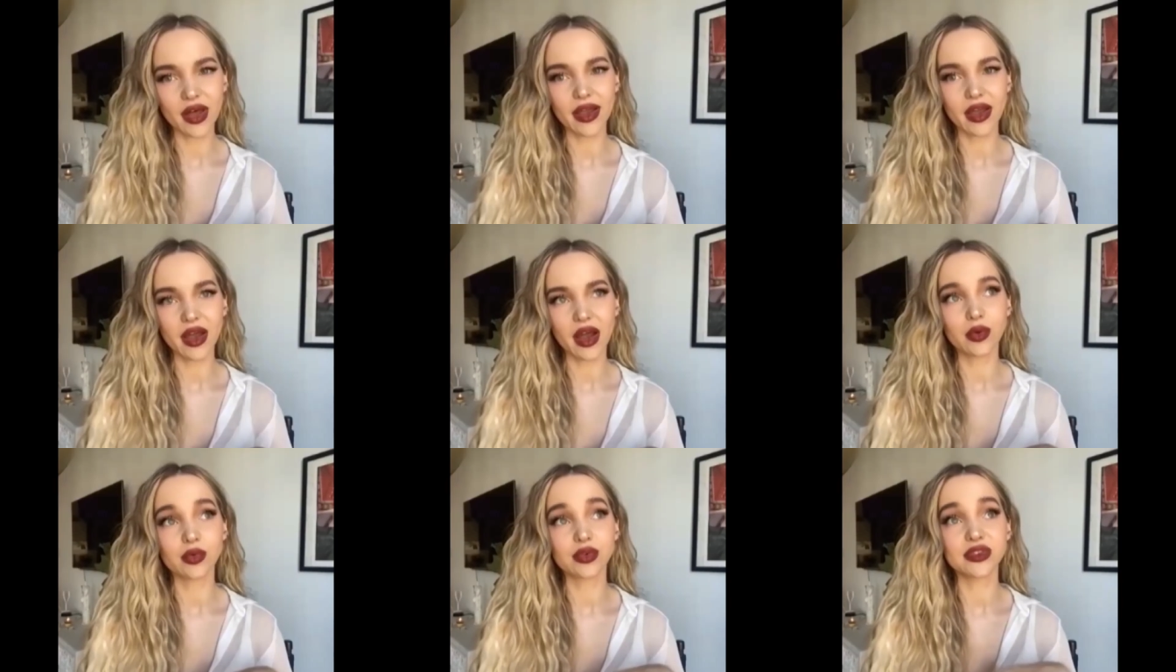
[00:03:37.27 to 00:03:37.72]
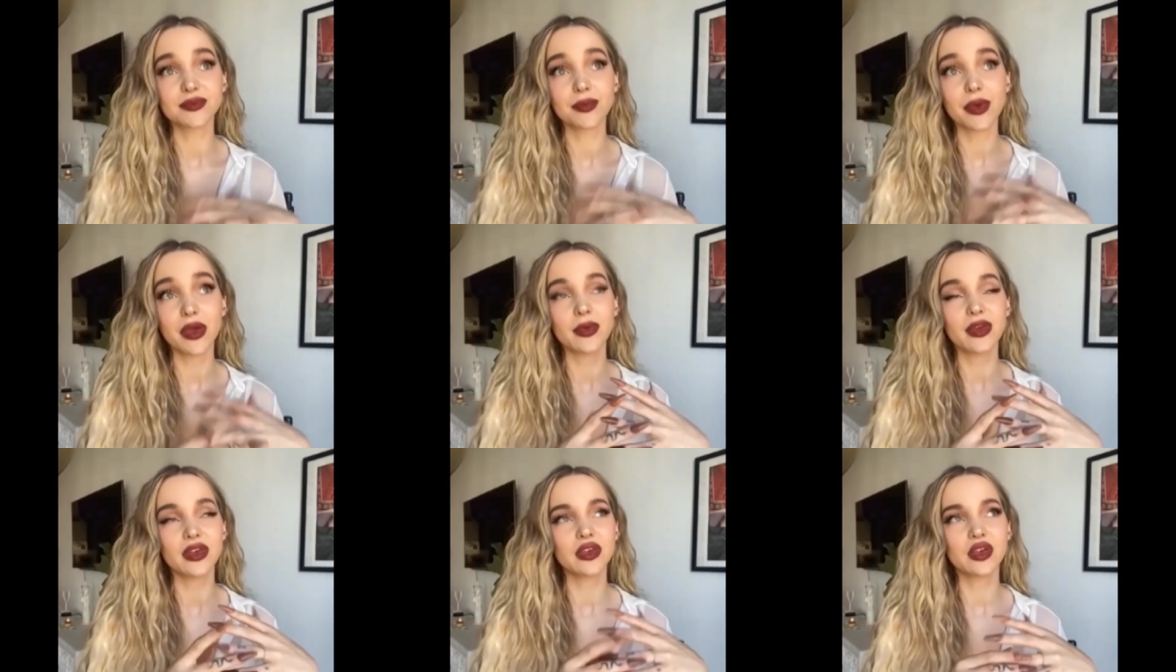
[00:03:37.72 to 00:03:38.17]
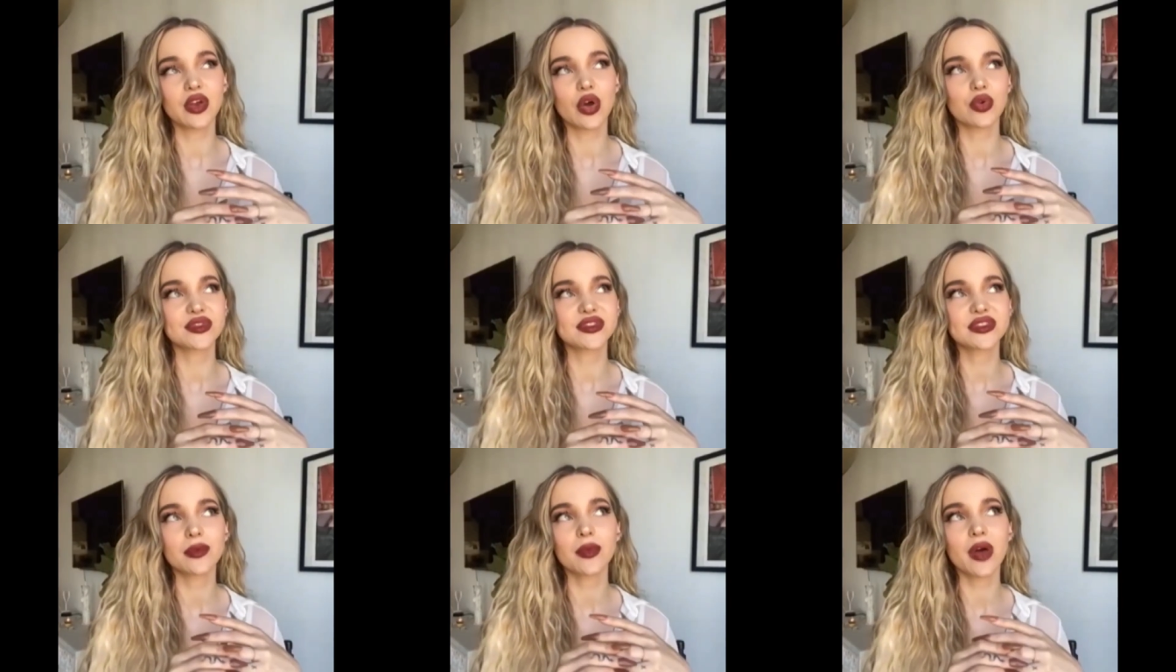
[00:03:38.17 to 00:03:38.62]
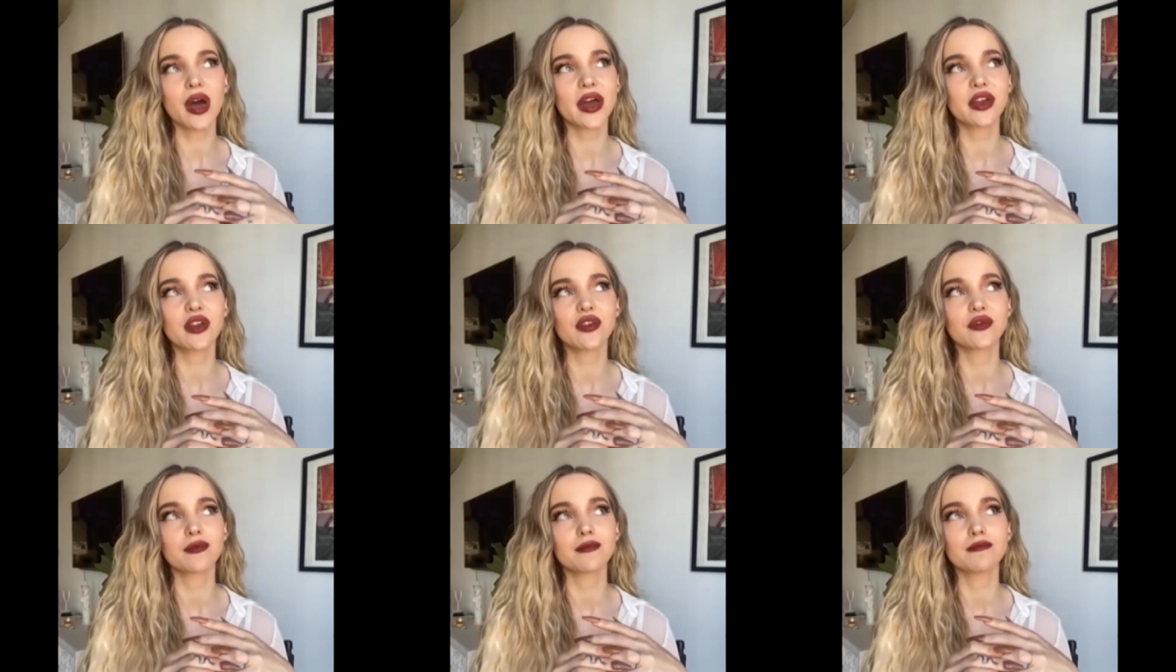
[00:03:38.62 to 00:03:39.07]
like I was maybe, you know, some
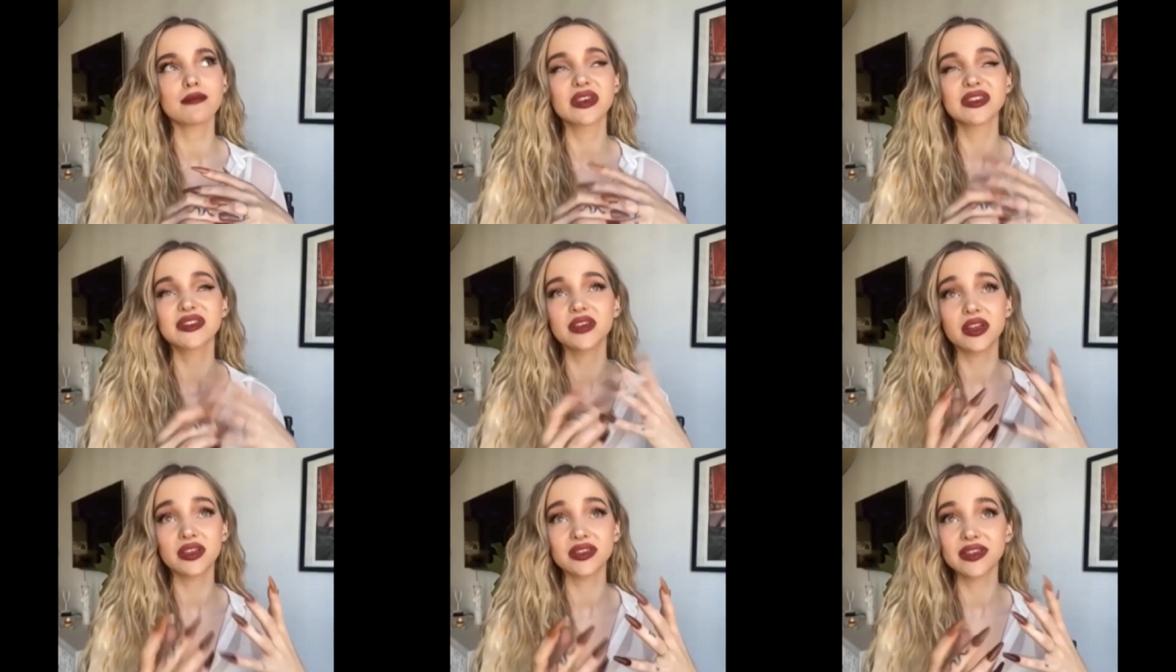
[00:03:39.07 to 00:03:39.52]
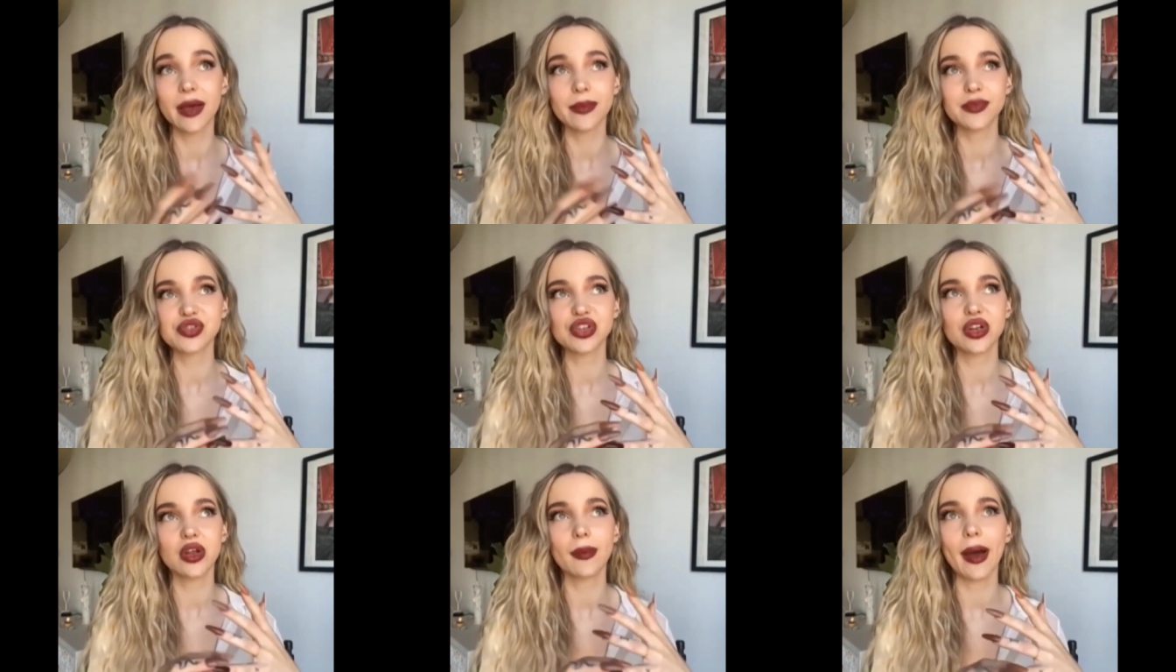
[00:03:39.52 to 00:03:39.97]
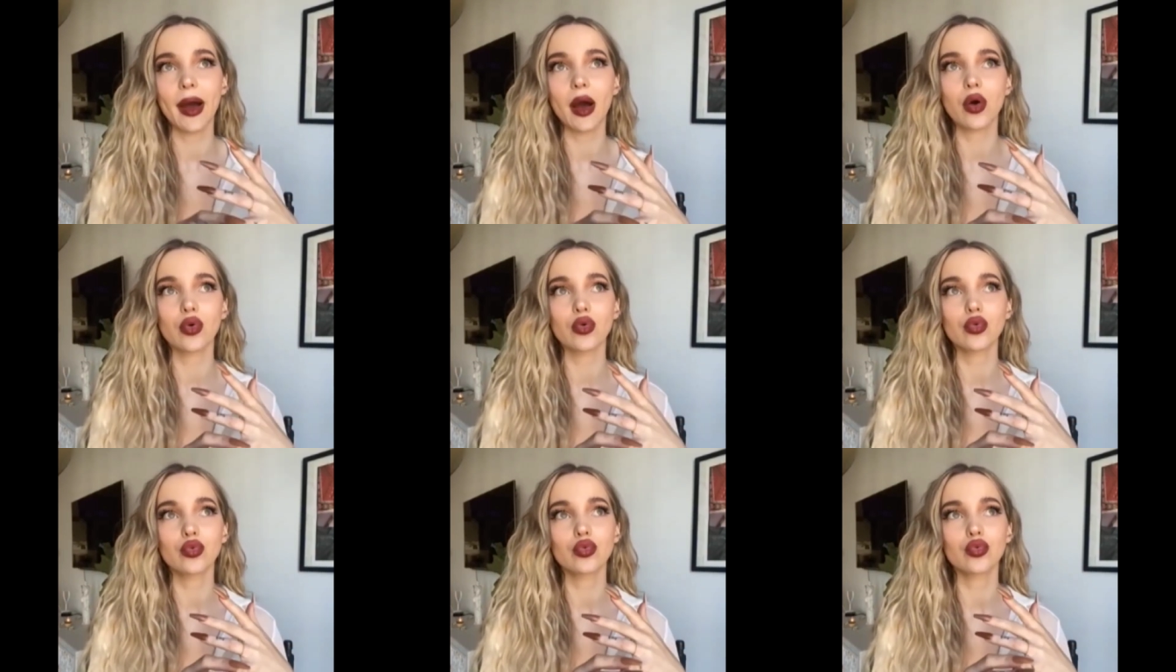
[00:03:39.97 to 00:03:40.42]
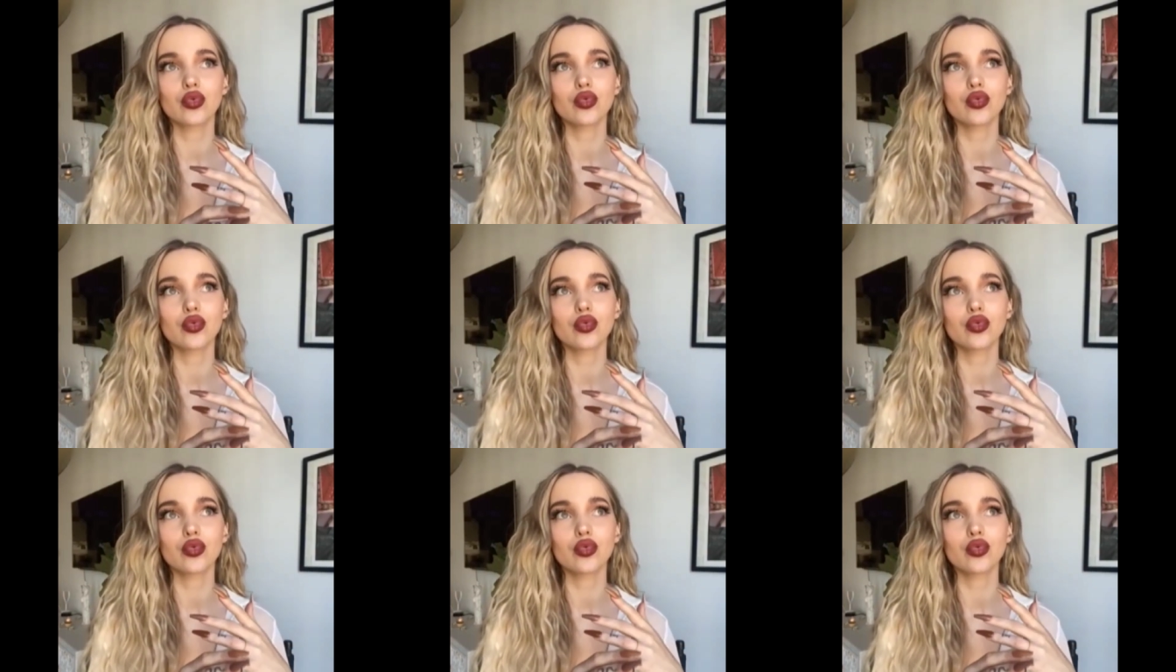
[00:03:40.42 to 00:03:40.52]
kind of misconception about